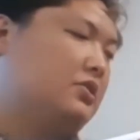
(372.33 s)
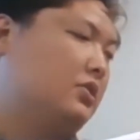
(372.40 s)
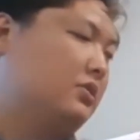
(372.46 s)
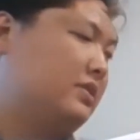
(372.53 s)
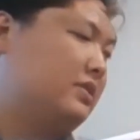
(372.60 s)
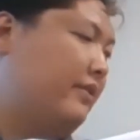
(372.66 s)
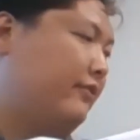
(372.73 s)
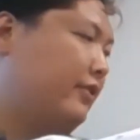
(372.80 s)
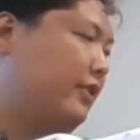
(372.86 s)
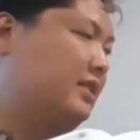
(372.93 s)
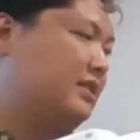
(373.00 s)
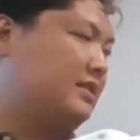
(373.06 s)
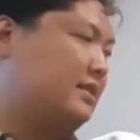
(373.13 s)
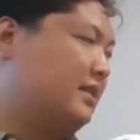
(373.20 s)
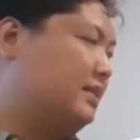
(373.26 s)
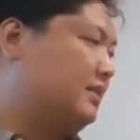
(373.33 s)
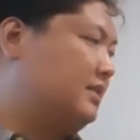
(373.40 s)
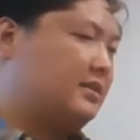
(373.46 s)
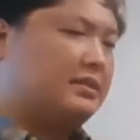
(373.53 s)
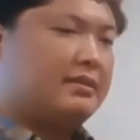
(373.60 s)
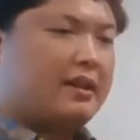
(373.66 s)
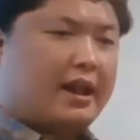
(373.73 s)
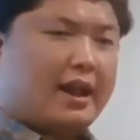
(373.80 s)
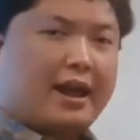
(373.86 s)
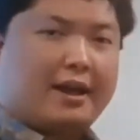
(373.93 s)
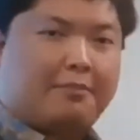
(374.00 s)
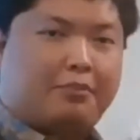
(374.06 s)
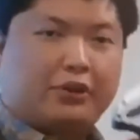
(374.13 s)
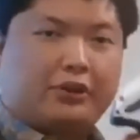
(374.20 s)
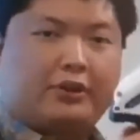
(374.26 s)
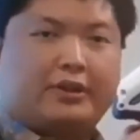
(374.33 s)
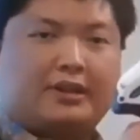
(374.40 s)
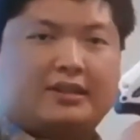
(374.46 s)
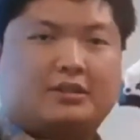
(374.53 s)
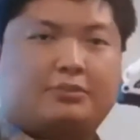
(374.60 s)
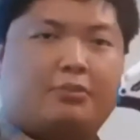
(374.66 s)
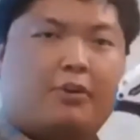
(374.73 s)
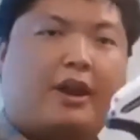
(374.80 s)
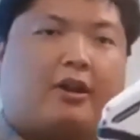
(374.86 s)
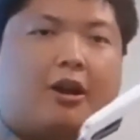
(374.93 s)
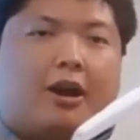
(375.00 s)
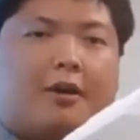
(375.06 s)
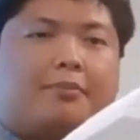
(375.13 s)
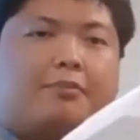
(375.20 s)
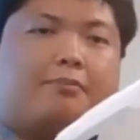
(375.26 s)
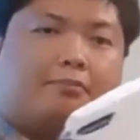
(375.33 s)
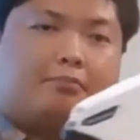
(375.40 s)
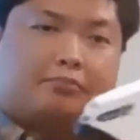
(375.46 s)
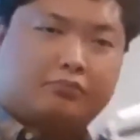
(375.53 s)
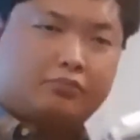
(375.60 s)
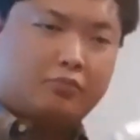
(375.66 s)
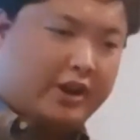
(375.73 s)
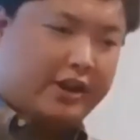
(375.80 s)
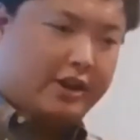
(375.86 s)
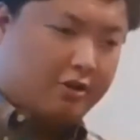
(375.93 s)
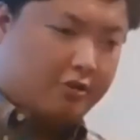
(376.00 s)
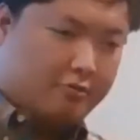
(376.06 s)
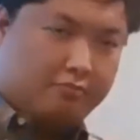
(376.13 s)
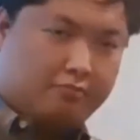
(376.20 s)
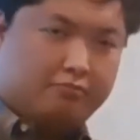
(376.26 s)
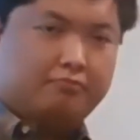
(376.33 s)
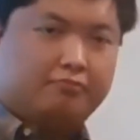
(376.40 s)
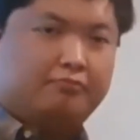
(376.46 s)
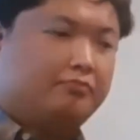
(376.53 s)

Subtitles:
So say for instance, I put this sprayer up right here.